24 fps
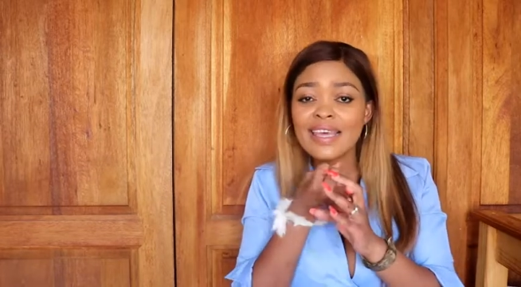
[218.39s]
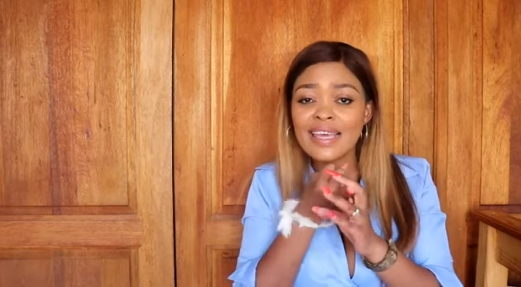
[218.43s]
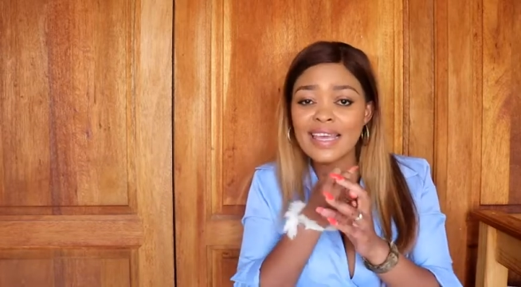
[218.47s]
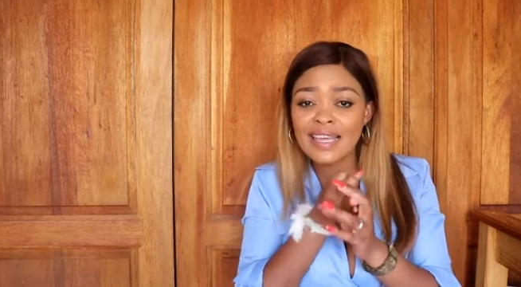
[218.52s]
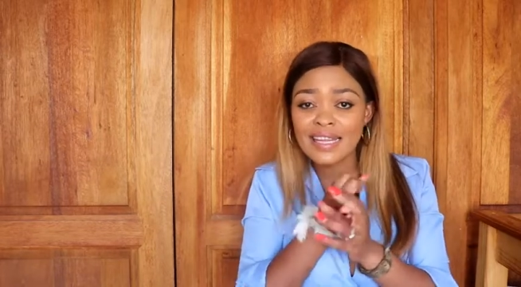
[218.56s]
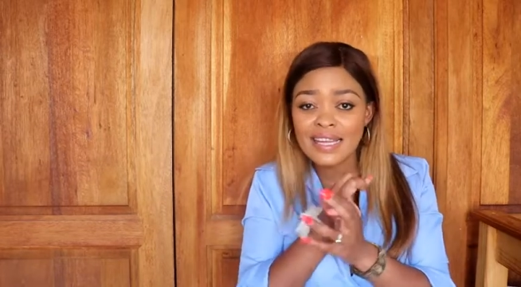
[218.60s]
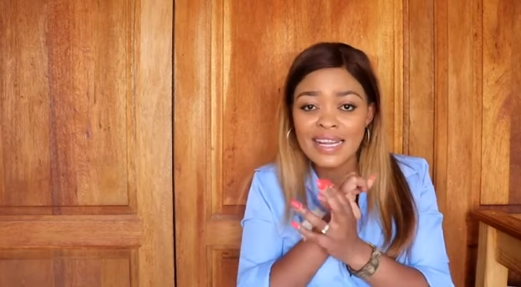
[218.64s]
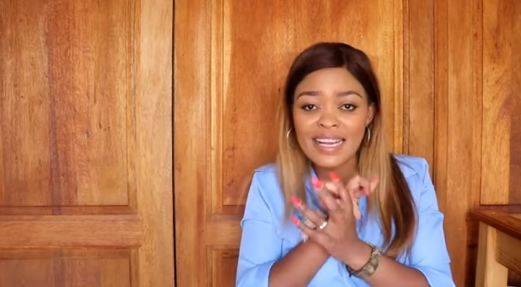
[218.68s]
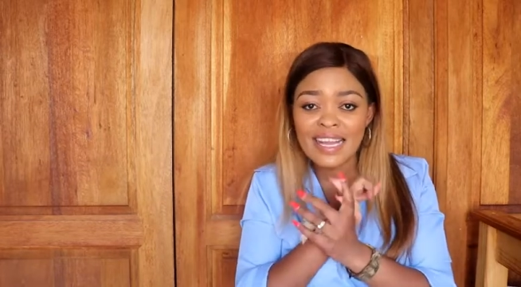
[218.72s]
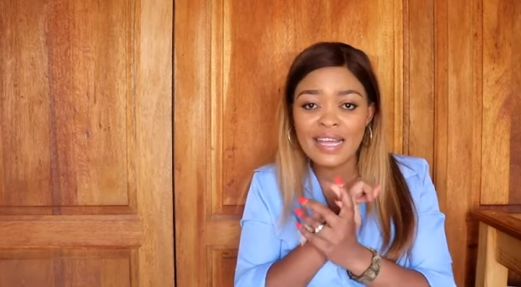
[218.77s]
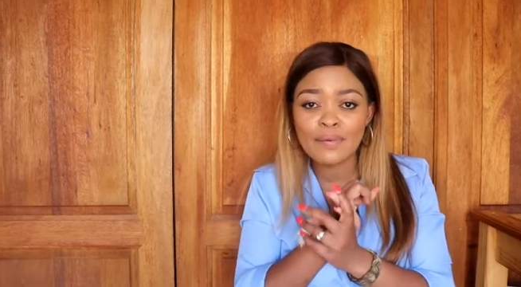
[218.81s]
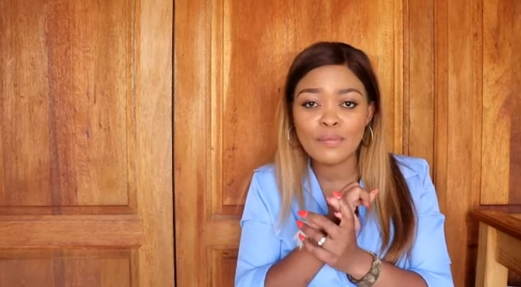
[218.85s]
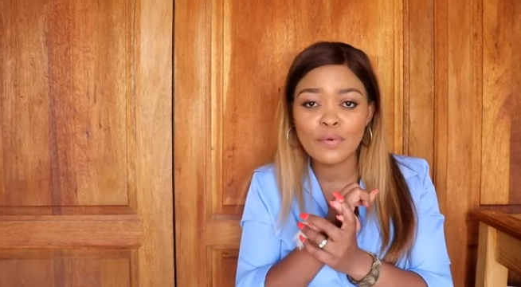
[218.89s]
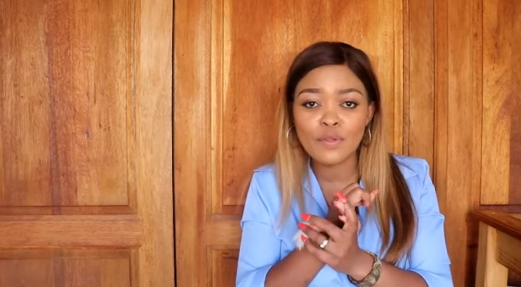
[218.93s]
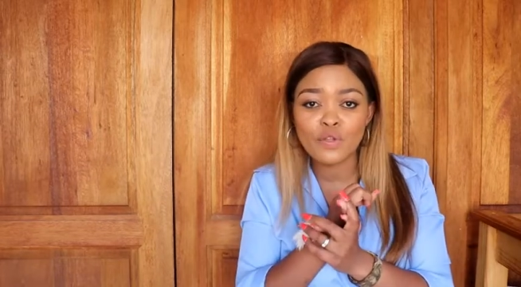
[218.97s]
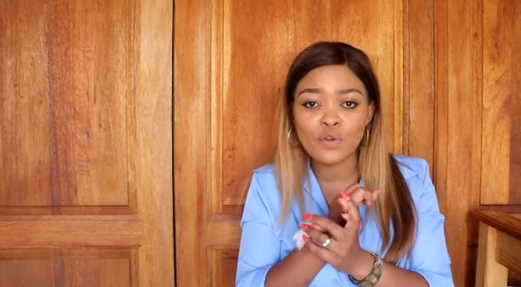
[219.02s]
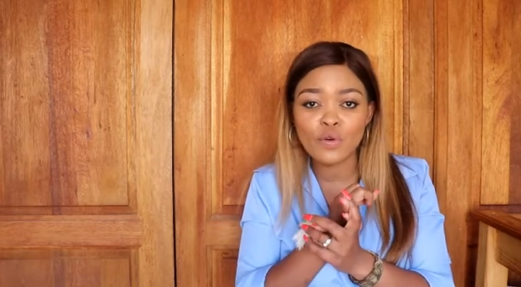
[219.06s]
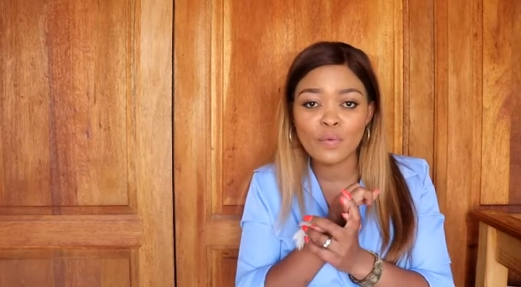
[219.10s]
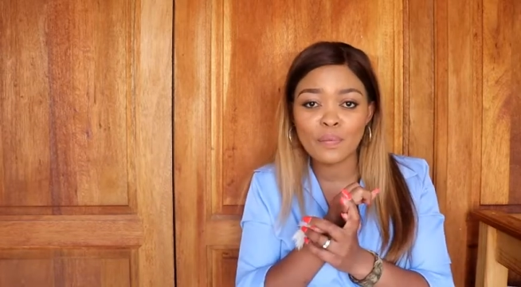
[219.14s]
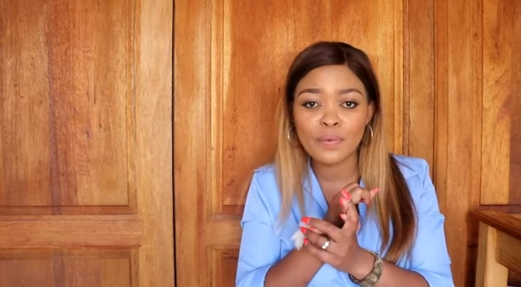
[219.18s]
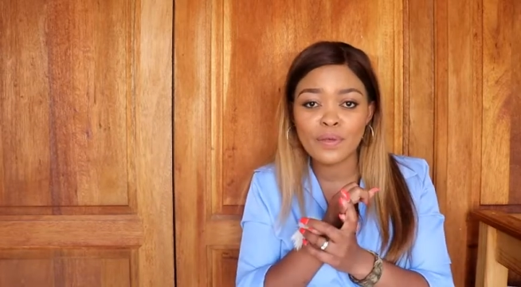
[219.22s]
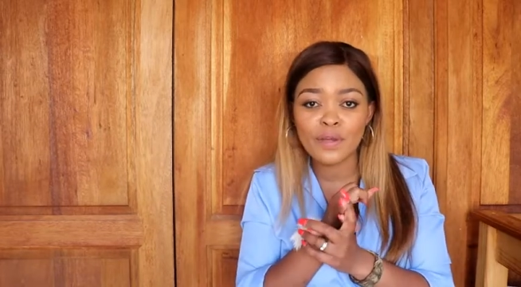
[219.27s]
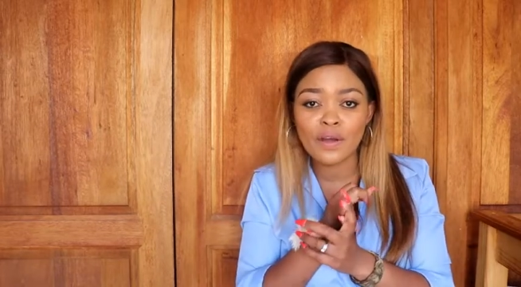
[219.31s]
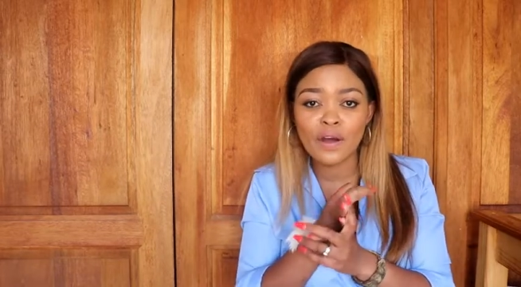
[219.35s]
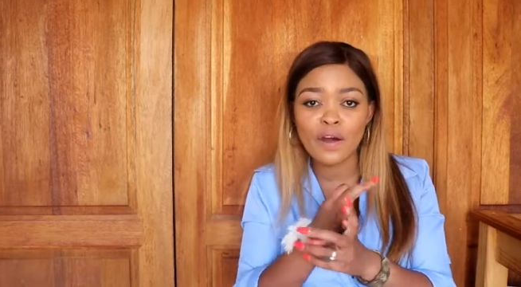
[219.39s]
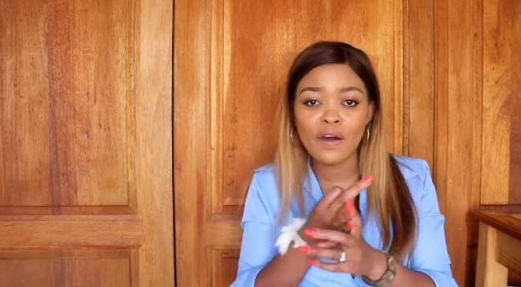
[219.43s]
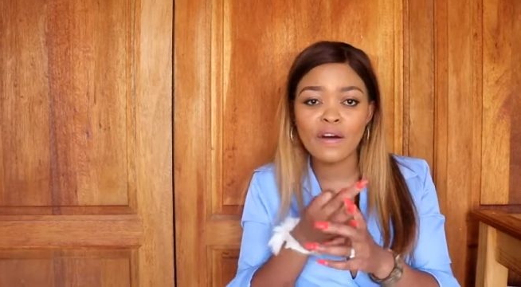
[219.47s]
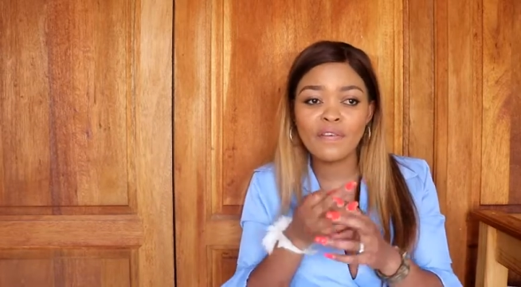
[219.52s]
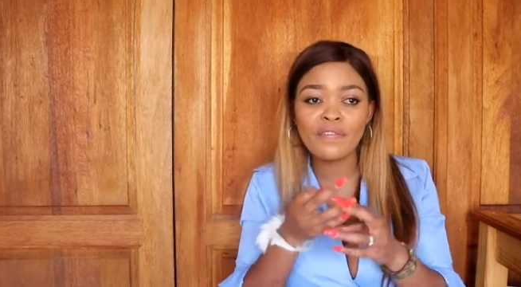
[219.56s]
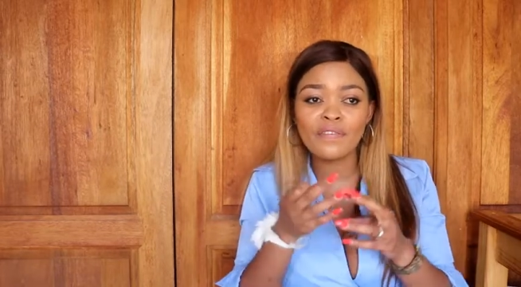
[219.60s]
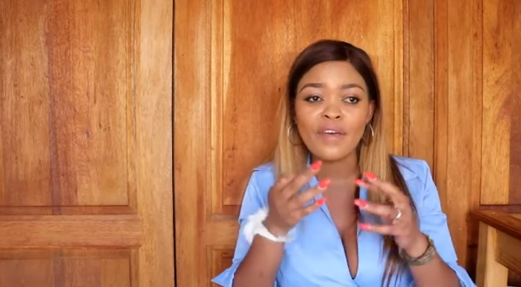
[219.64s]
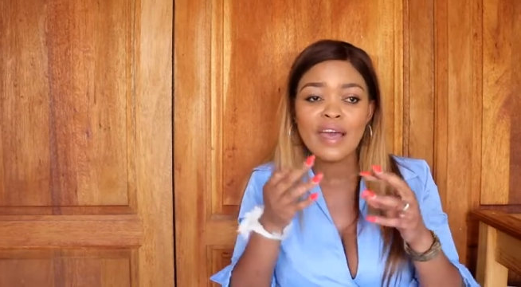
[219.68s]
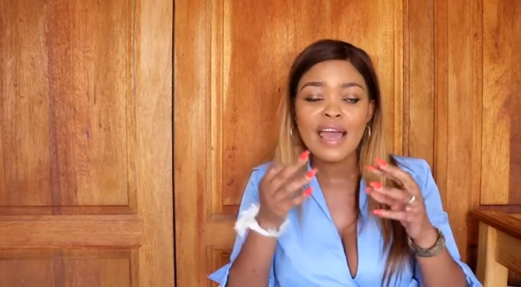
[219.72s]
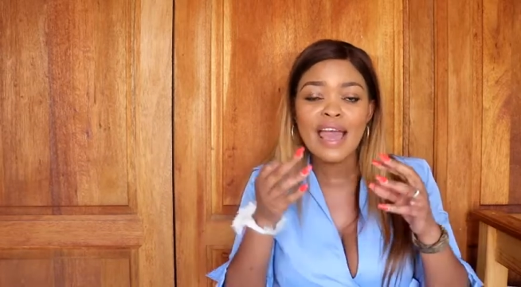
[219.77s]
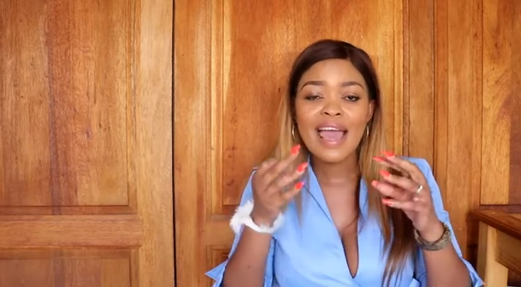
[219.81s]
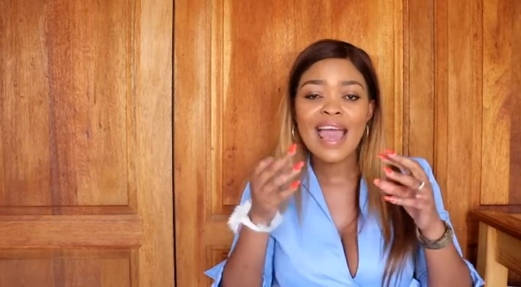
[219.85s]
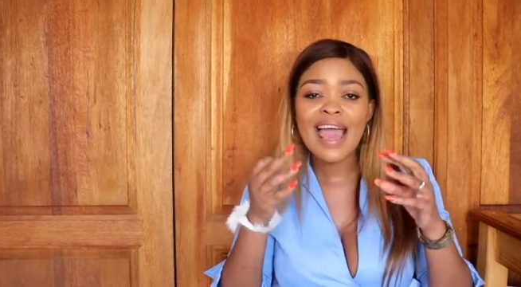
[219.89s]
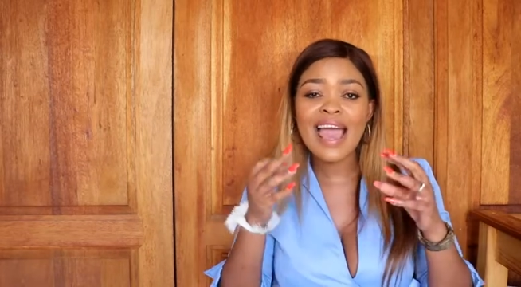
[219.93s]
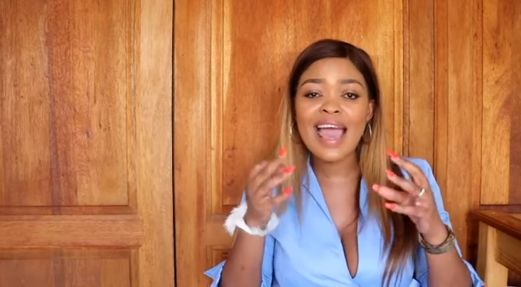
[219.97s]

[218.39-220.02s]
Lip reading: they can claim on your behalf,